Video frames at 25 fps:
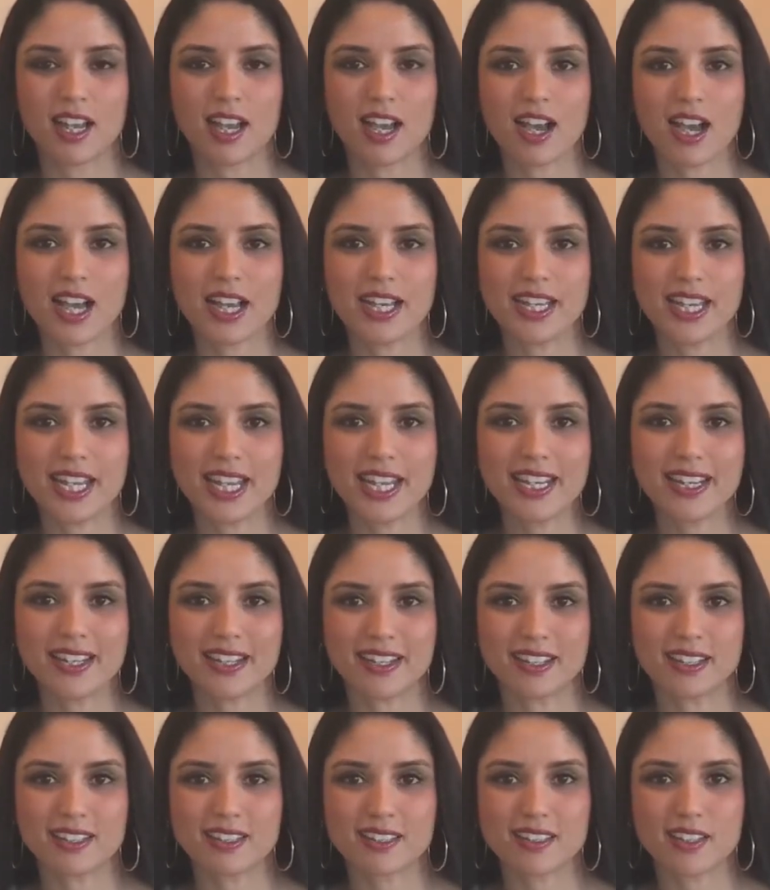I need
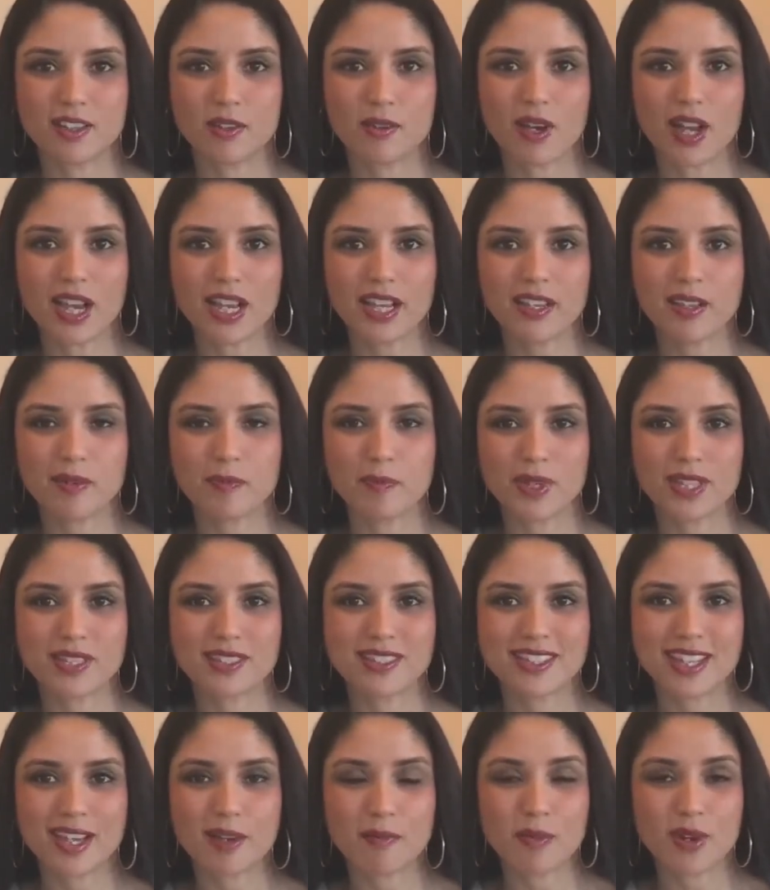it so I can be
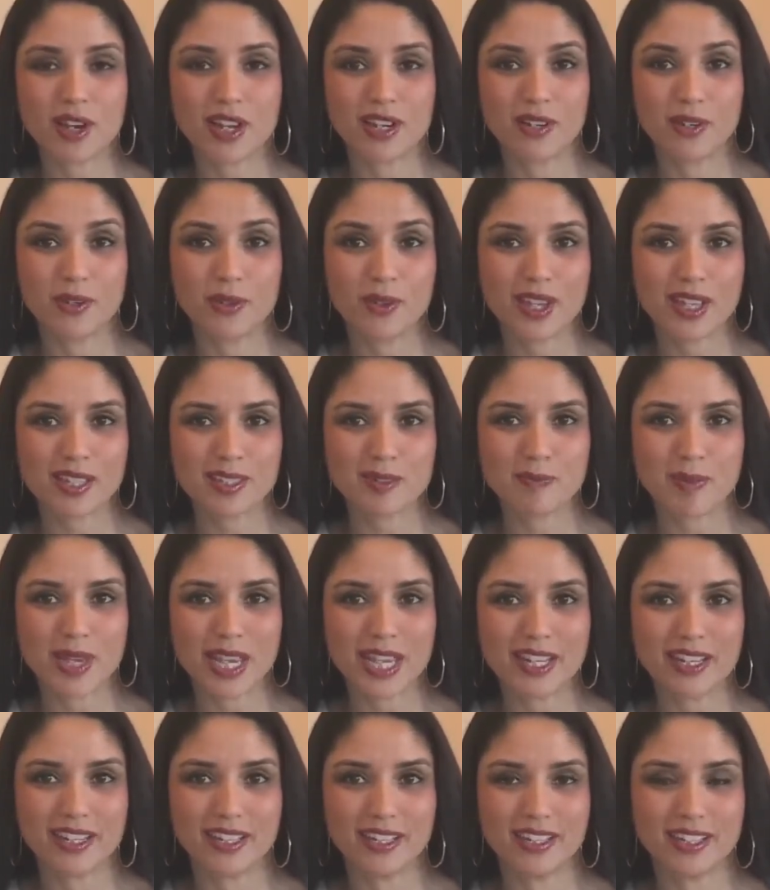someone who has
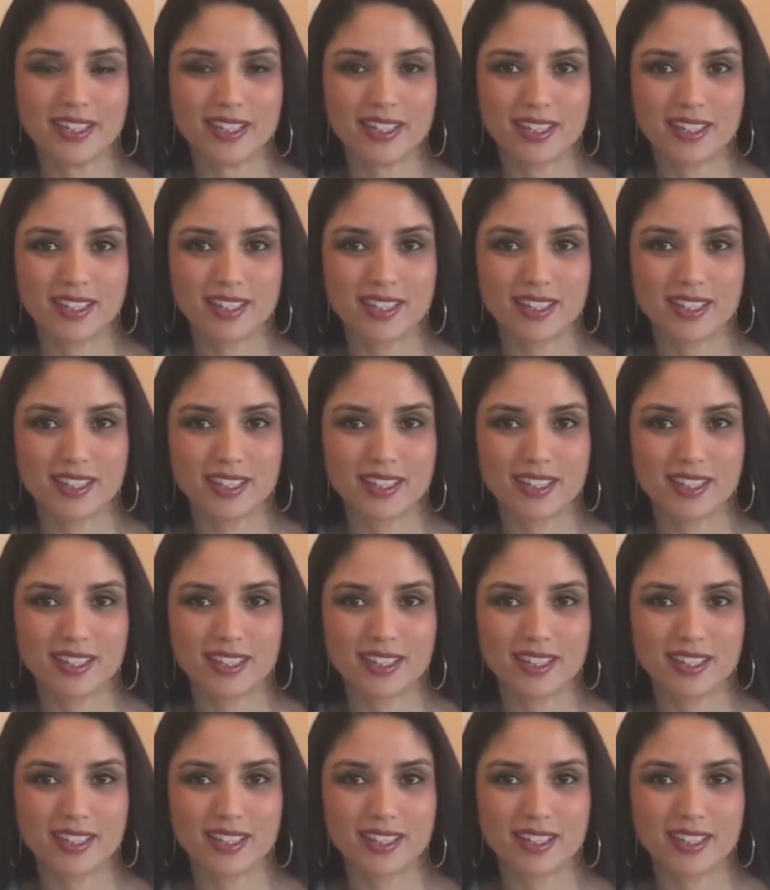made it.